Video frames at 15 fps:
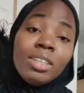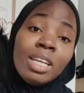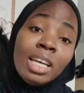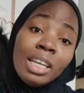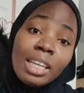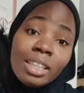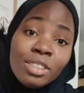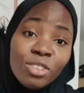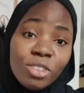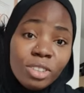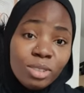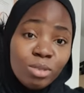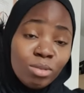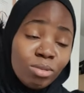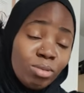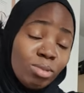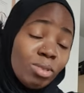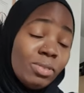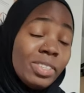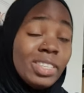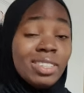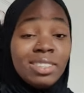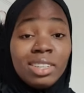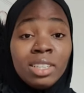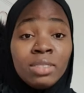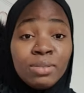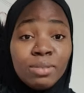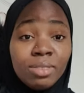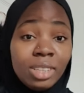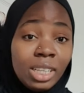Getting all this cool stuff is
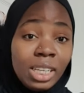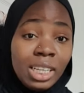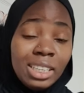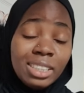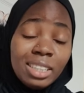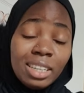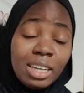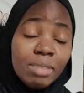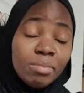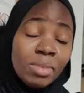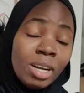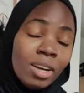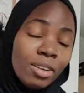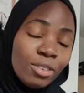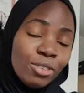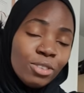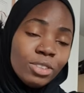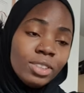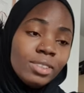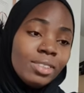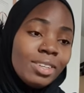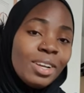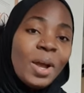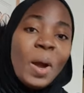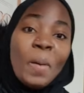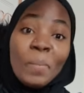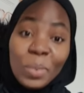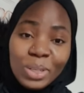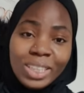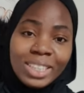stressful. It's like oh god.
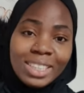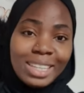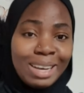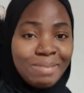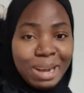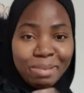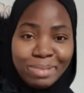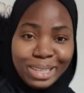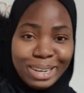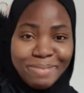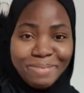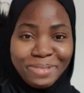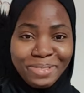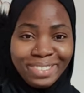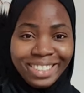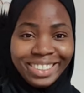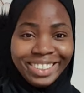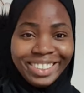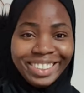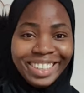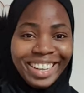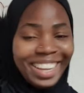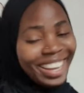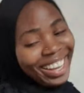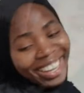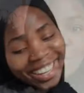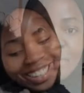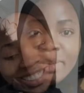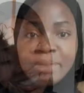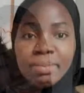But I'm happy that I'm moving. Don't
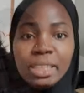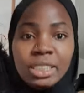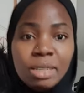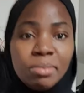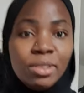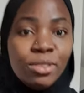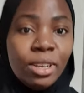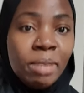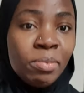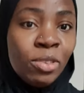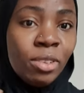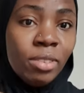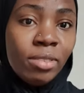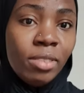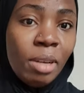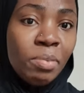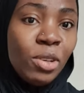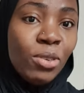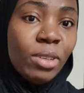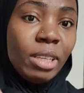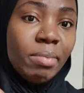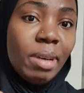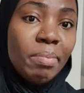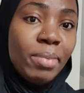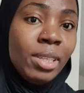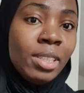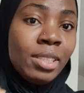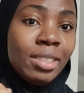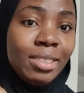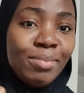mind my shabby look. I'm not looking my best,
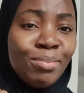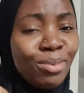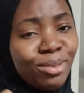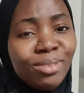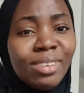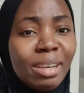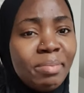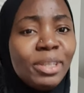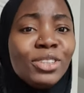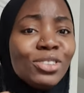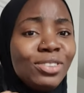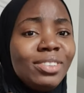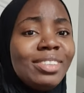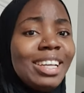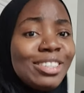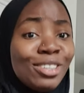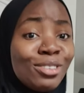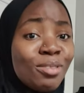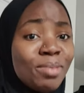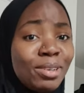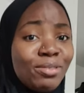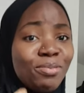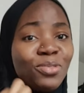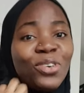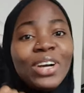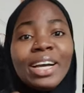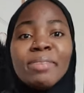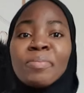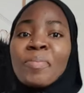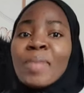but I mentioned I just go back from work.
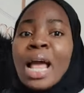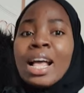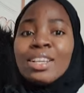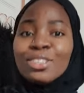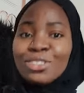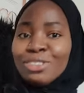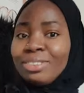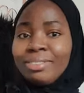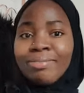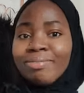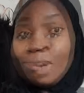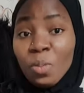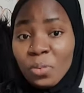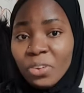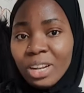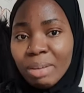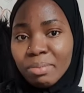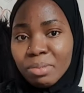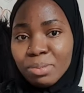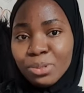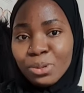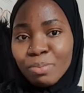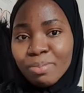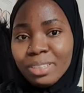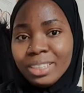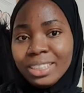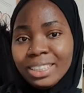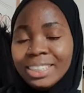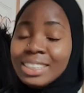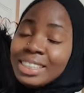So hopefully I'm able to complete
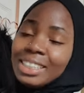it.